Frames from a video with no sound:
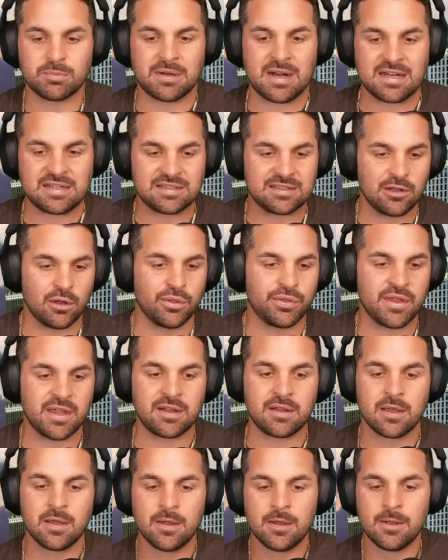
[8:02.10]
But I still
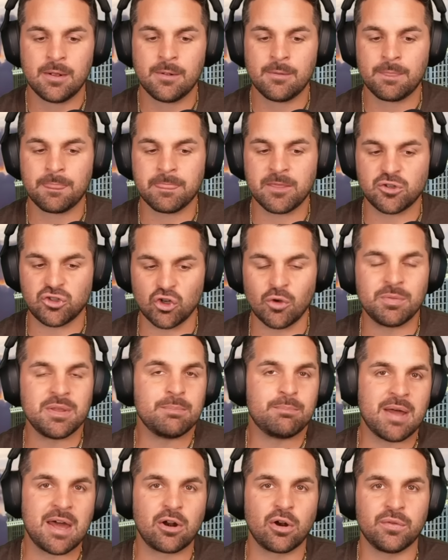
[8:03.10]
think she'll be
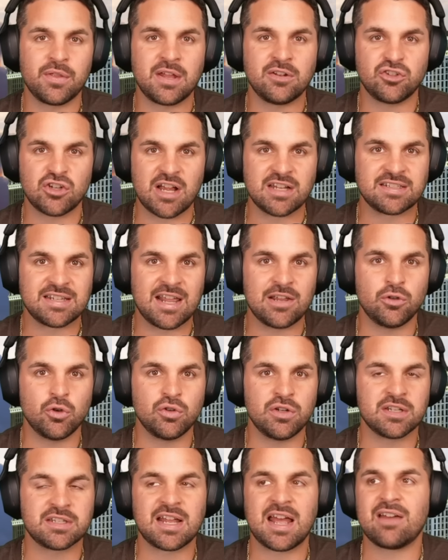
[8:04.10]
better than Josiane
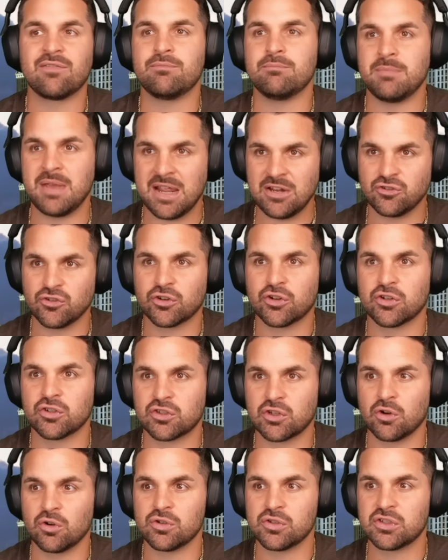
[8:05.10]
Nunes. I have major
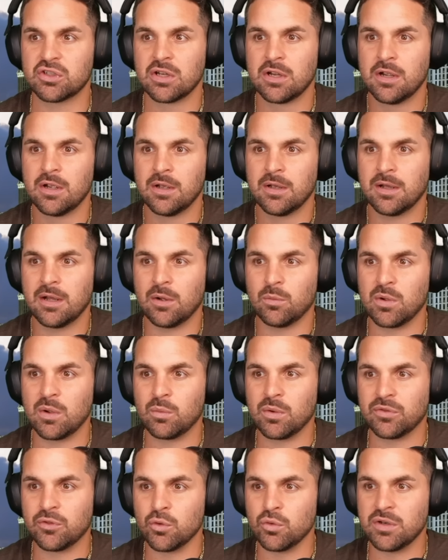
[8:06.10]
concerns
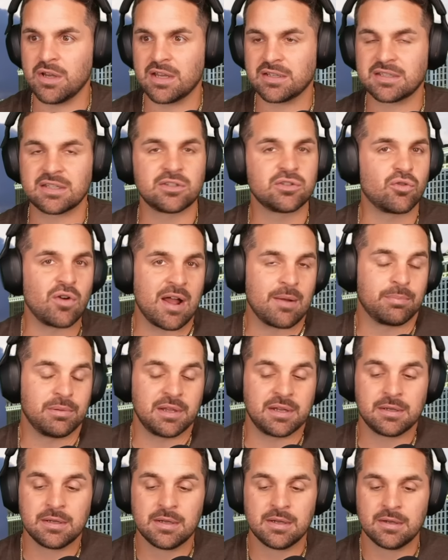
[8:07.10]
with Nunes's
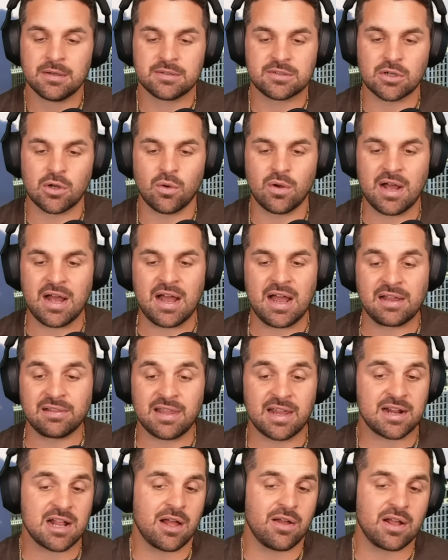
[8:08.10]
grappling. So I
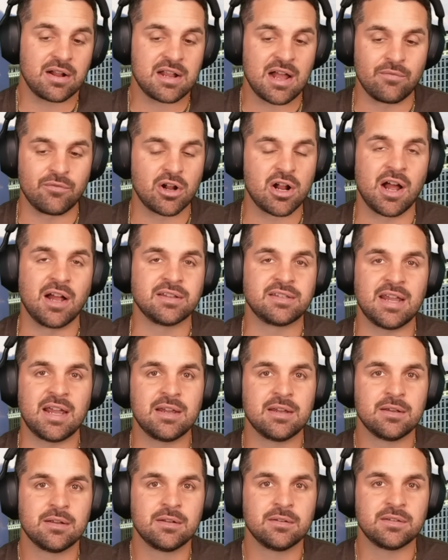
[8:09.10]
like
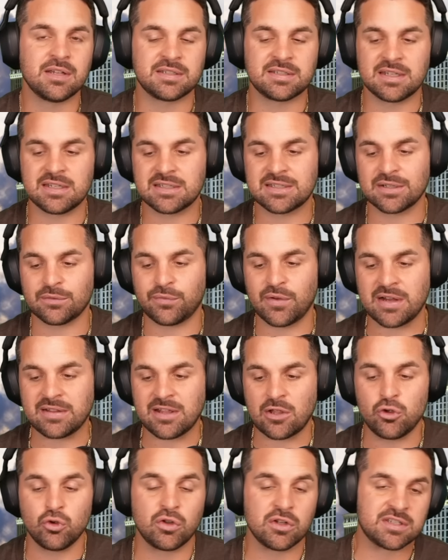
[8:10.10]
Cavalcanti. This is a fight
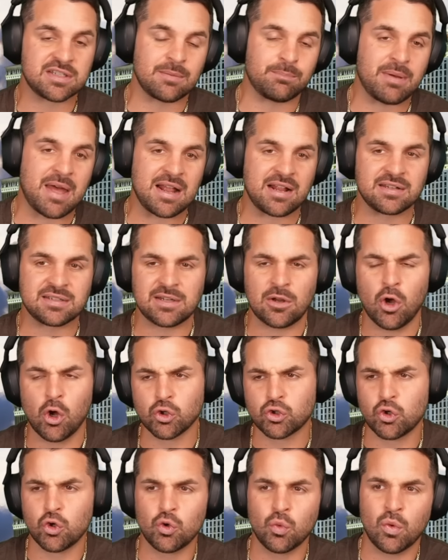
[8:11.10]
that you could sit back and say,
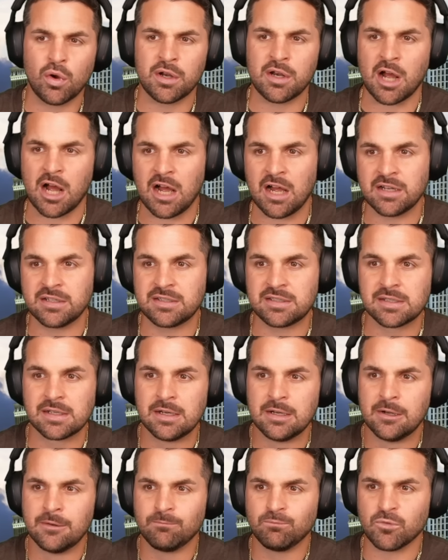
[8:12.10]
oh, 2-1 odds
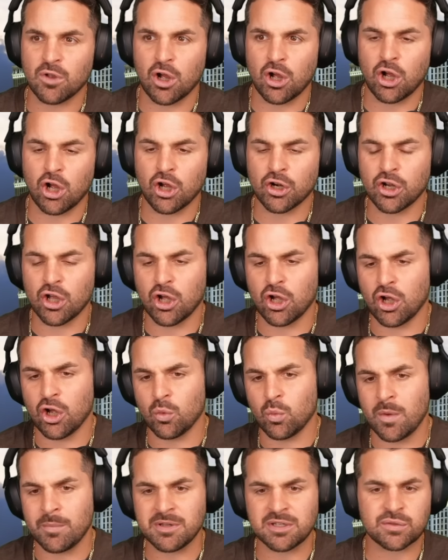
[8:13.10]
on a
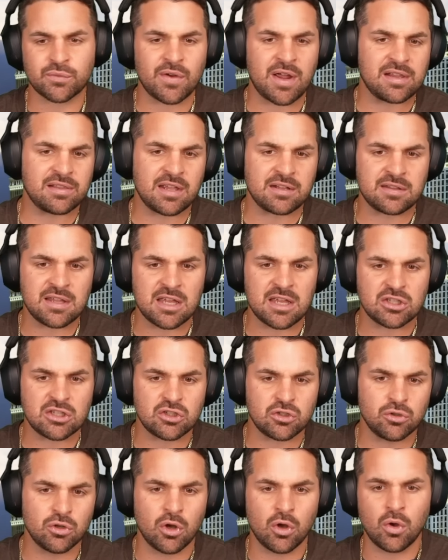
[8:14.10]
women's fight like
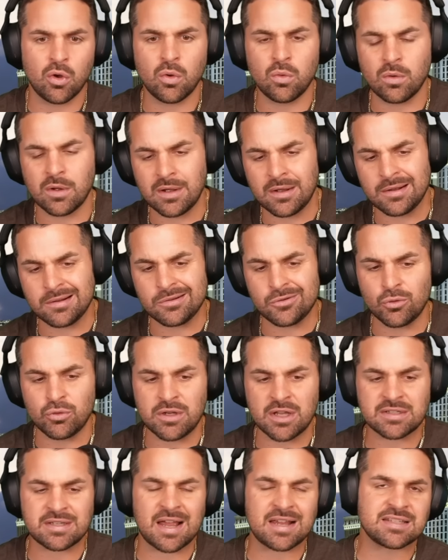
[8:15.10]
this. You know,
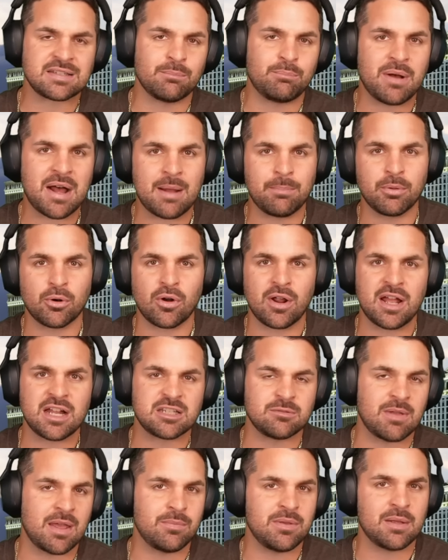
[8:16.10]
Nunes has some pop in her
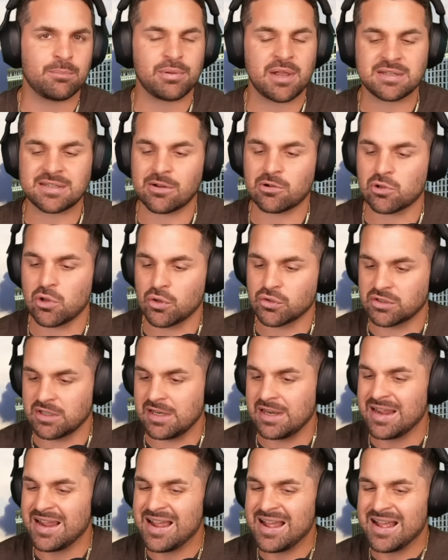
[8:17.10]
hands. Maybe it plays out
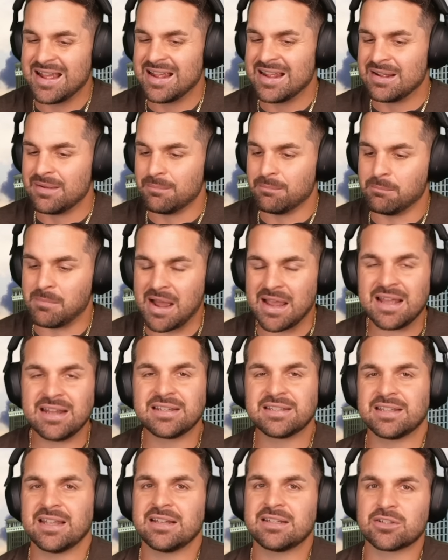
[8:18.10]
closely. My
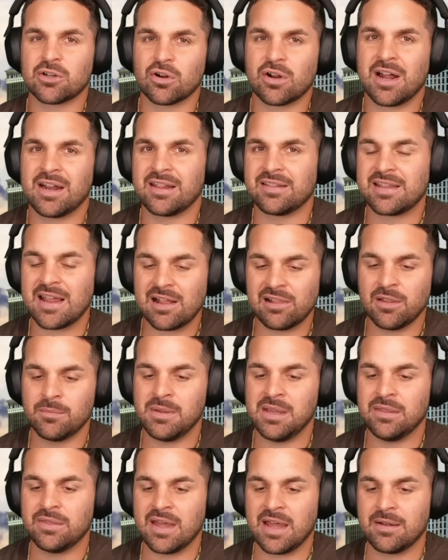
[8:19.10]
instincts are kind of telling
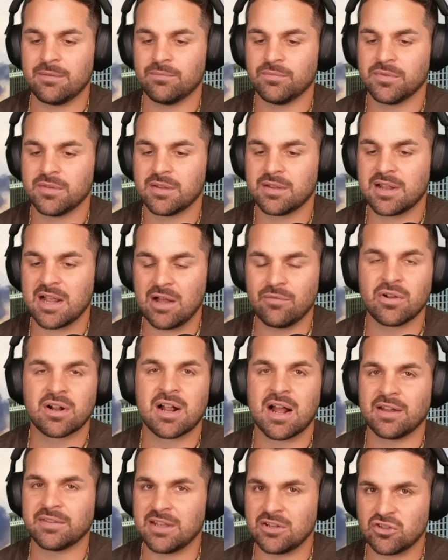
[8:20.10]
me that
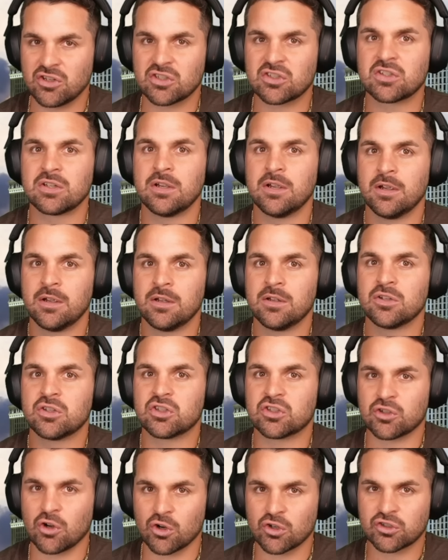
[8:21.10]
Cavalcanti just
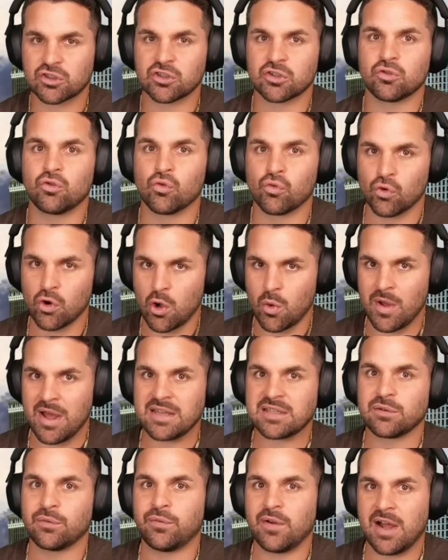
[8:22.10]
starts to grow
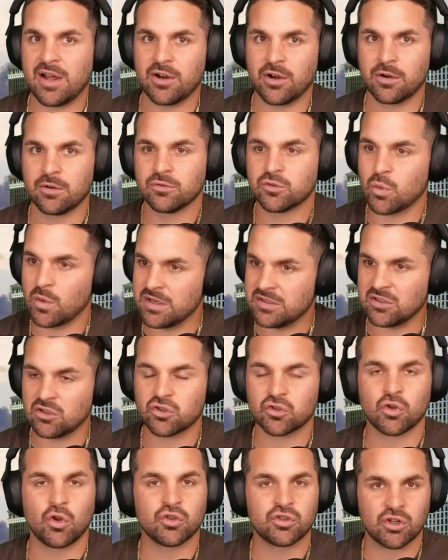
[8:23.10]
as a fighter.
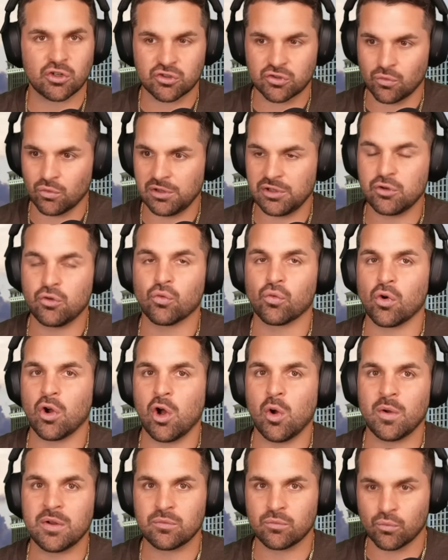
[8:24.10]
26 years old, starts to really
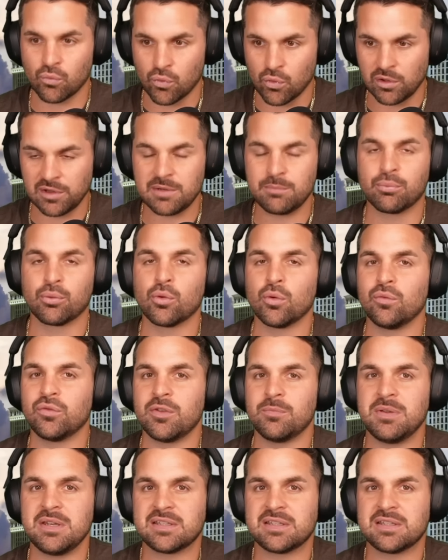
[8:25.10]
grow and really prove to be